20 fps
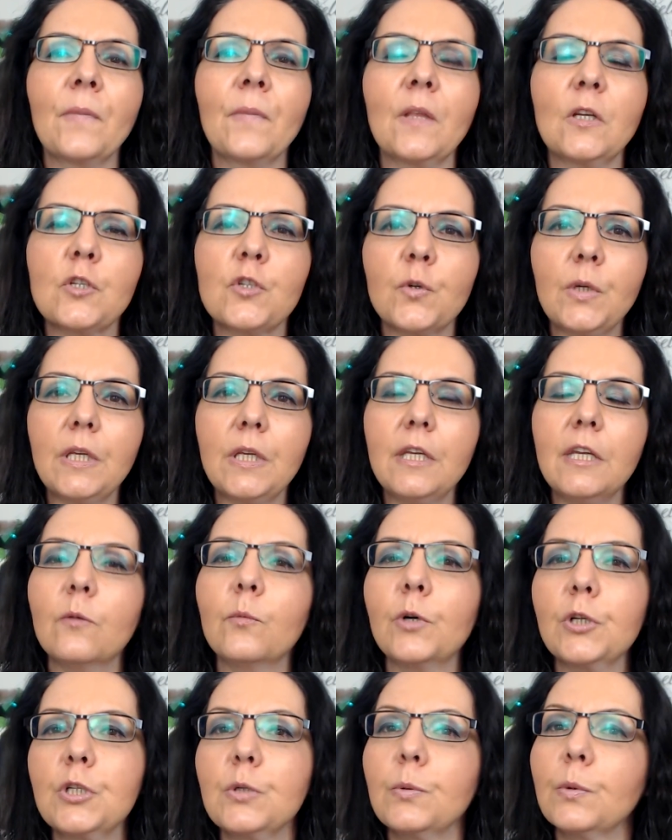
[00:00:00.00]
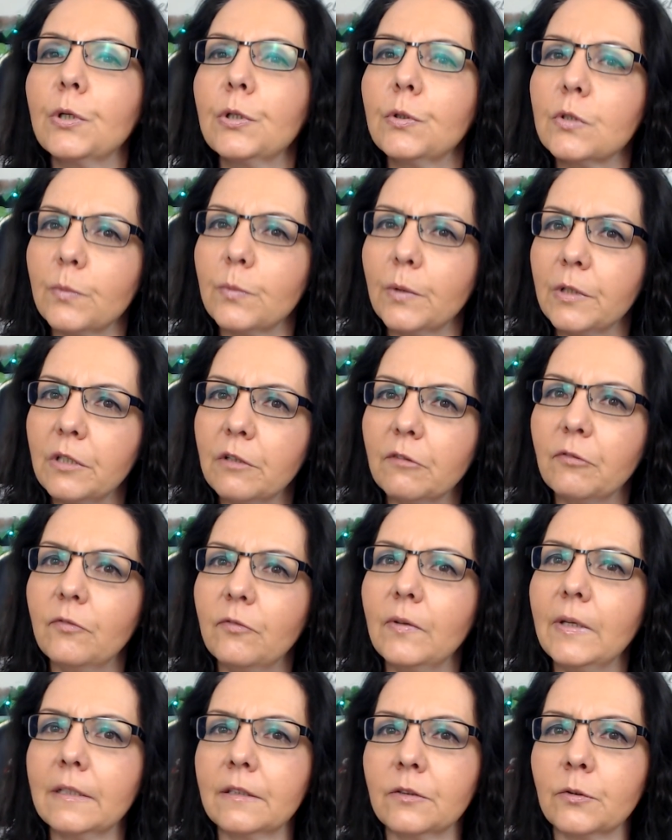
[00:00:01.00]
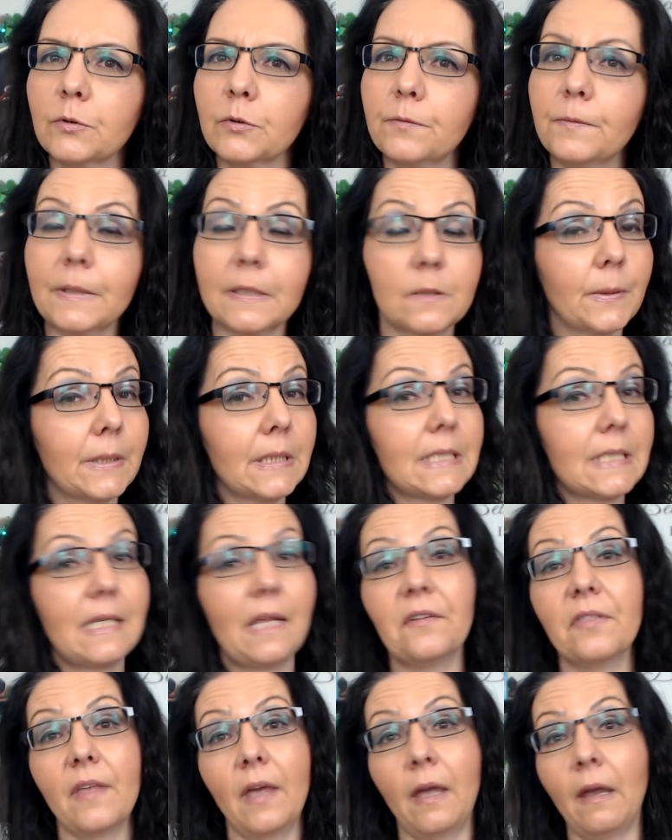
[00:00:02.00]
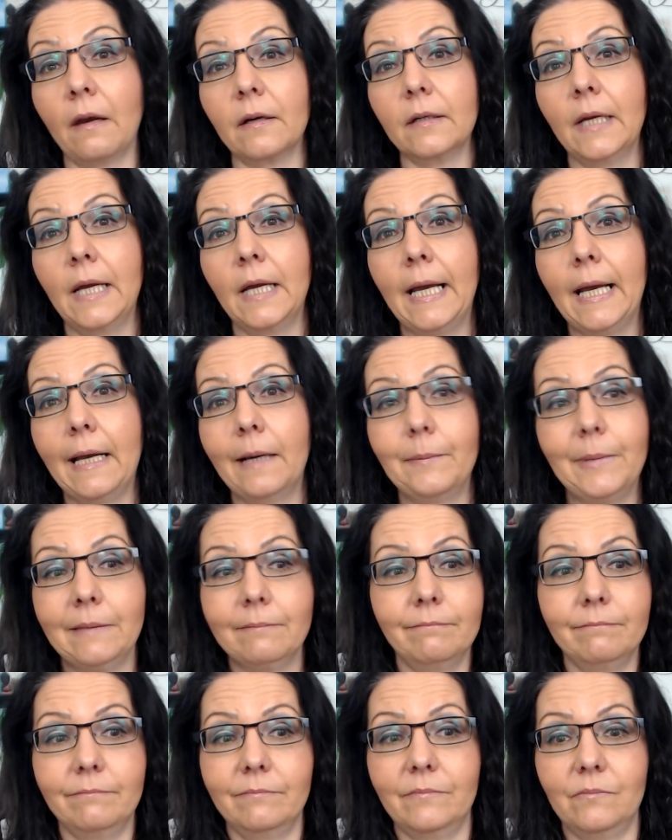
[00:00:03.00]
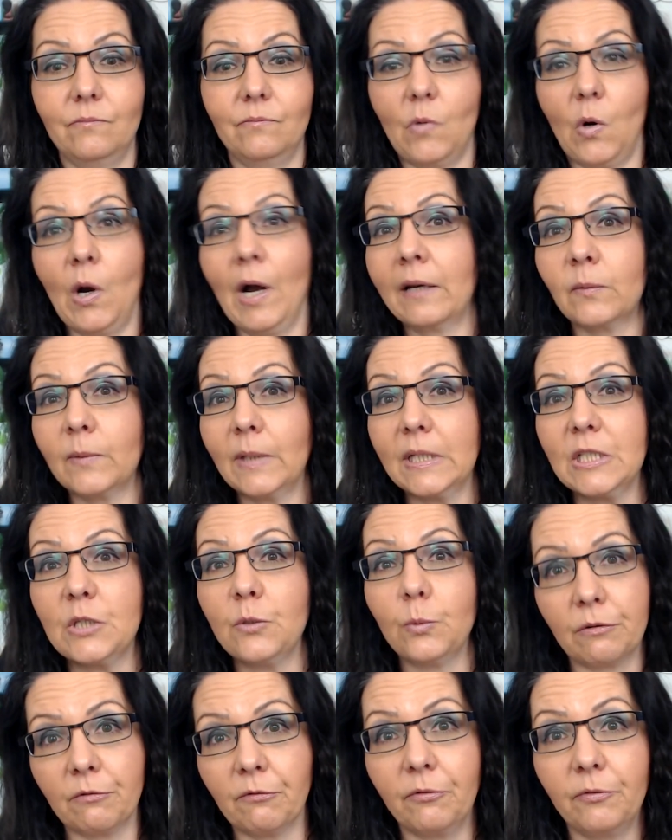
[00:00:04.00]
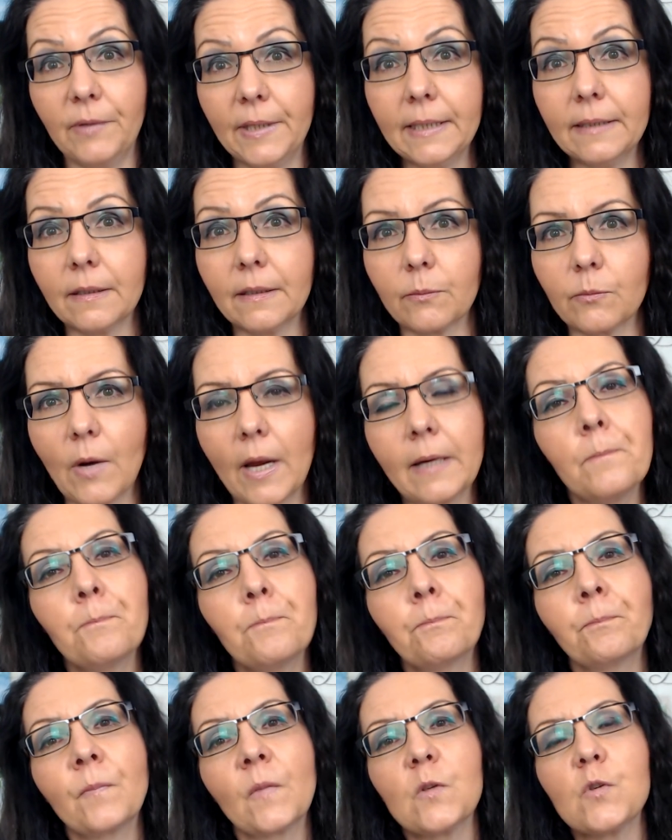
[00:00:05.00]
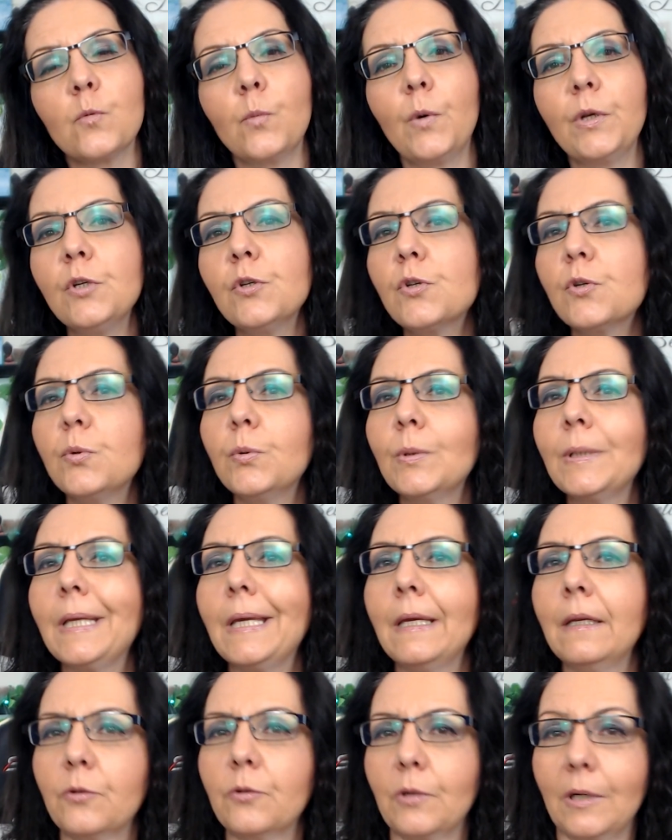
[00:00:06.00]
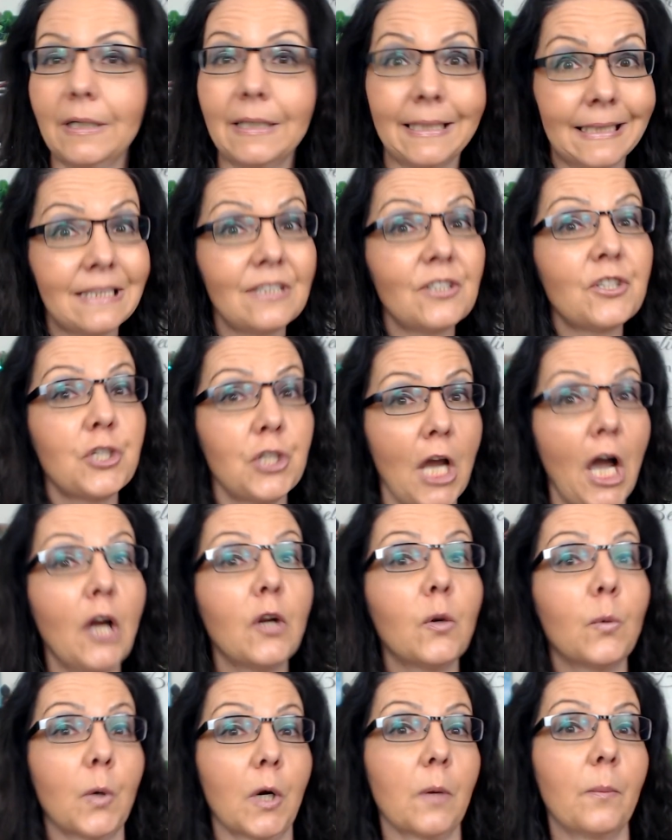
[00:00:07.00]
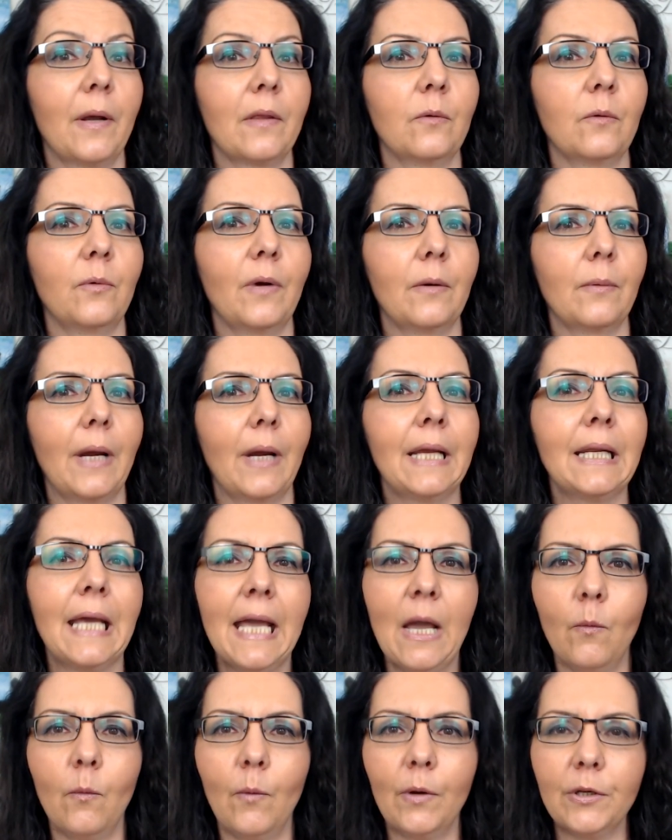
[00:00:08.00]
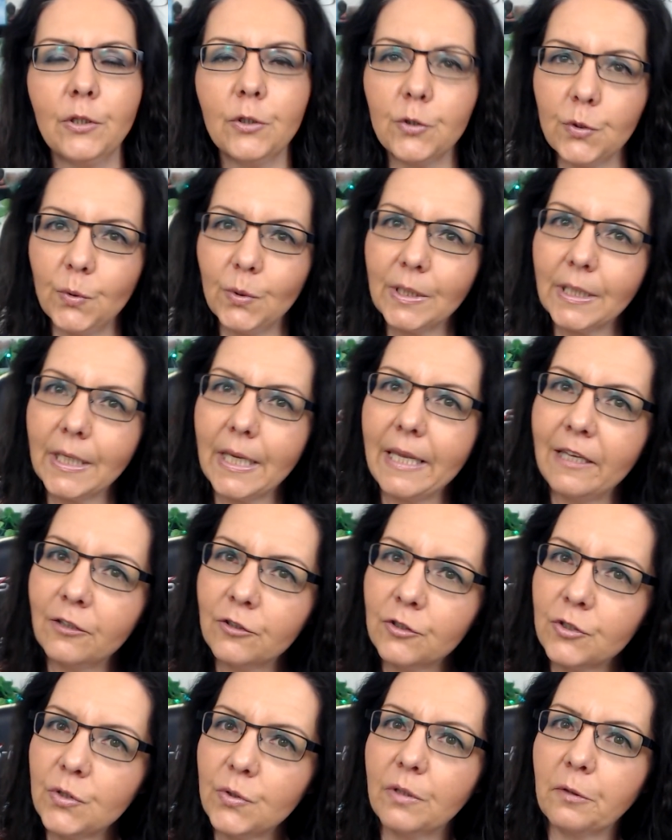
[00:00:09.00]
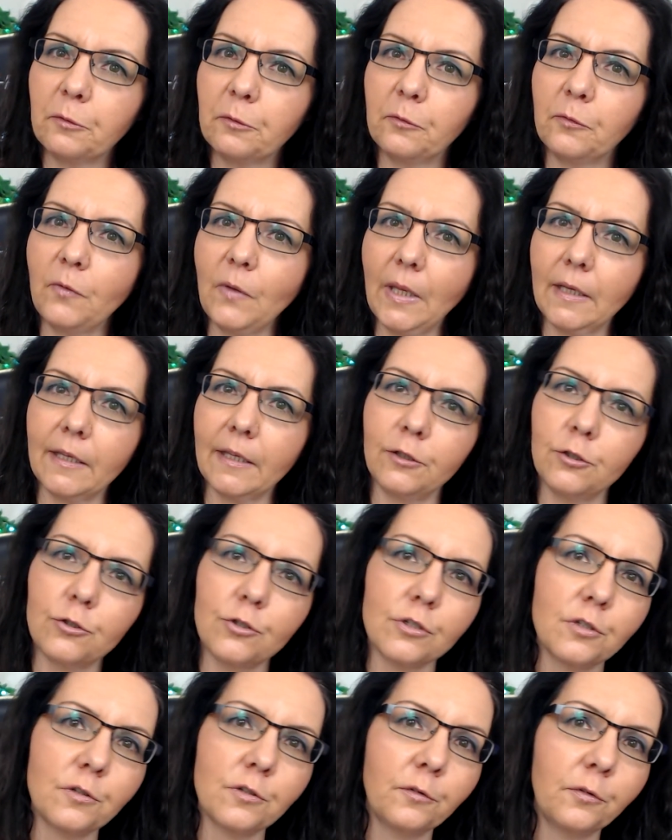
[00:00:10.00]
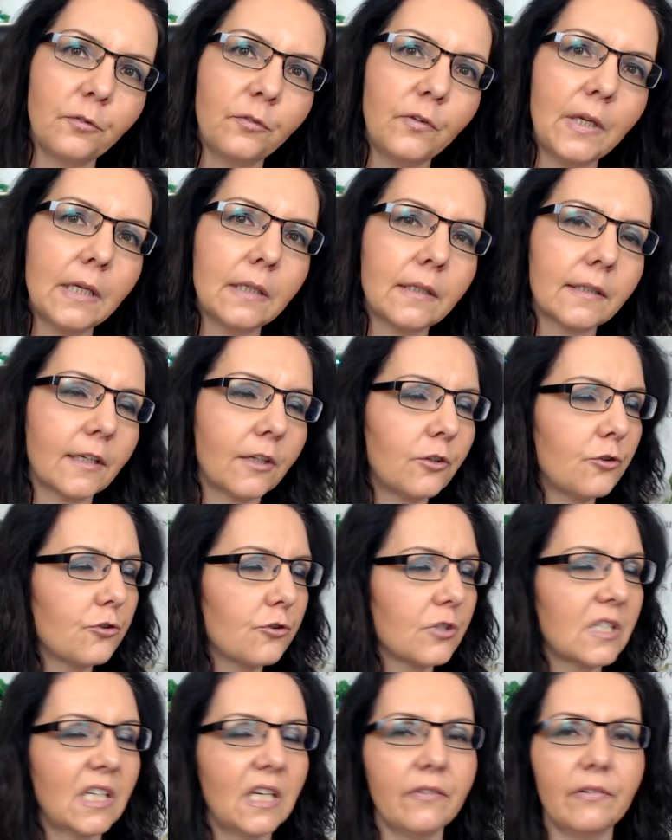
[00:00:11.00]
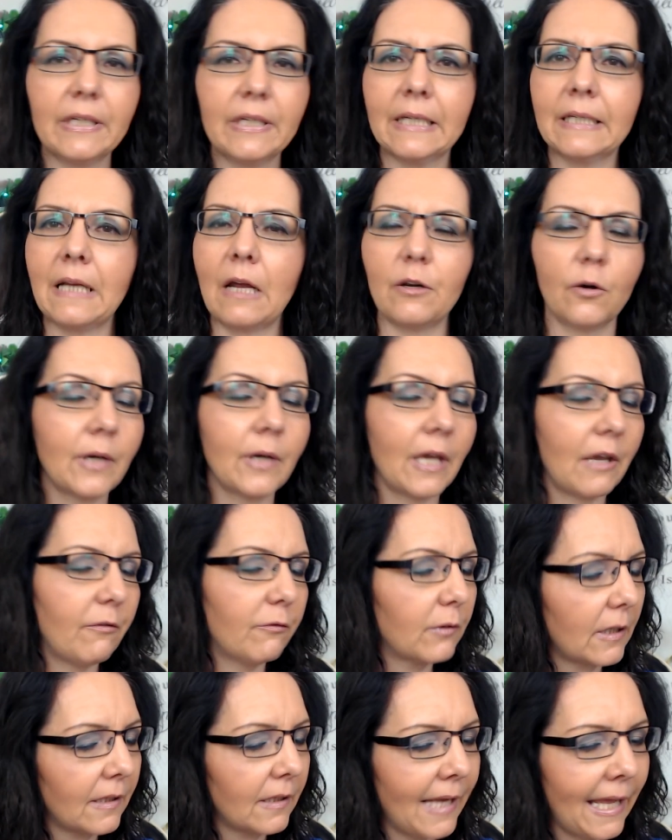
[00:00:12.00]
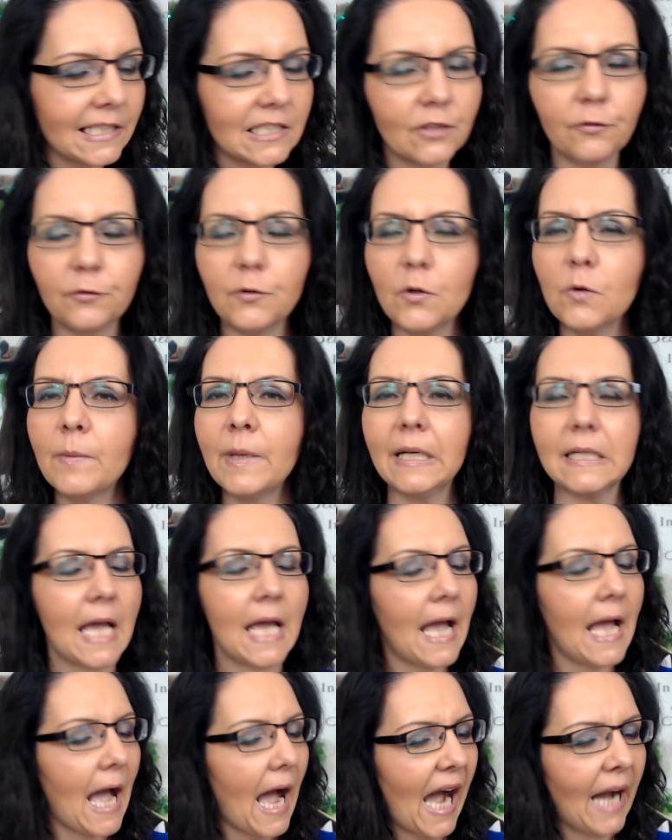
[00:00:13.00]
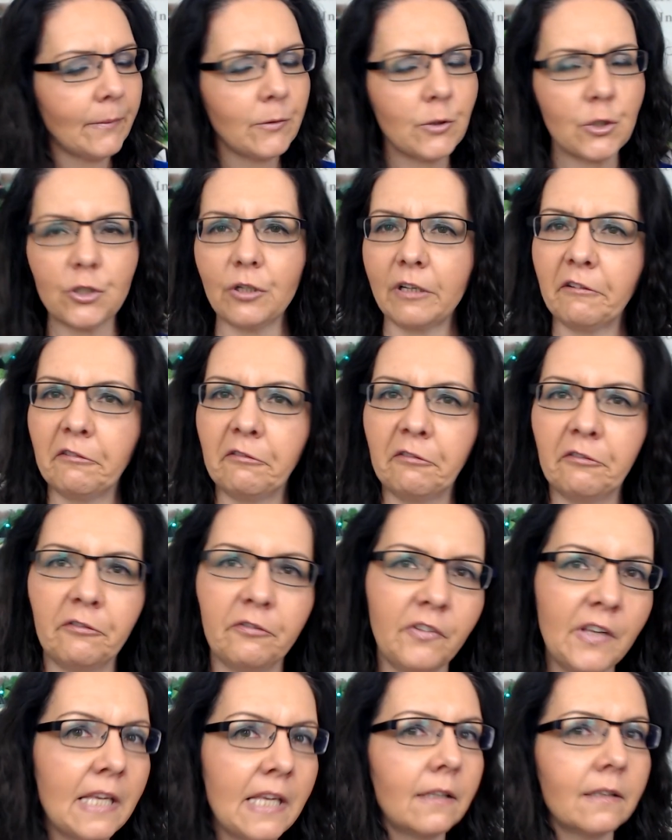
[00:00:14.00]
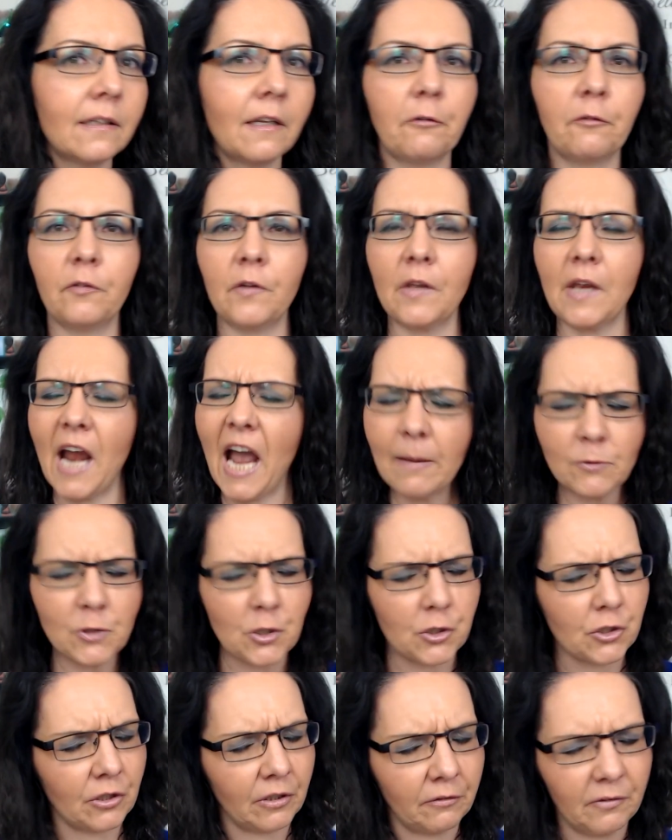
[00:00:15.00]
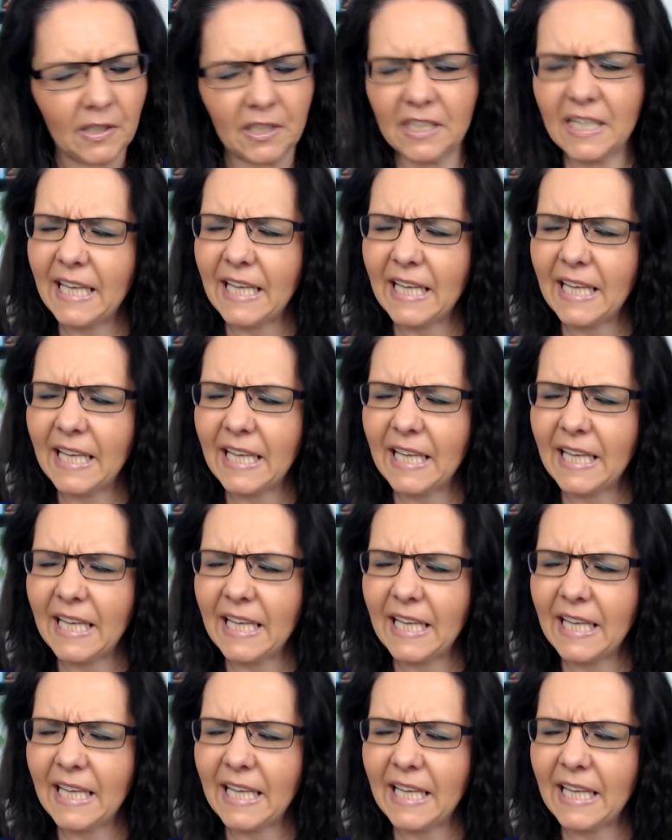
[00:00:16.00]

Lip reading: So here what you want to do is, when you're feeling those feelings, because they are there, I mean, or otherwise you wouldn't feel them, right? So when you tune into them, this is shadow work, by the way, right? When you're tuning into the feeling and you're just feeling it, you're just giving it out, okay, for the next few minutes, I'm just going to feel the fear. I'm just going to fear it.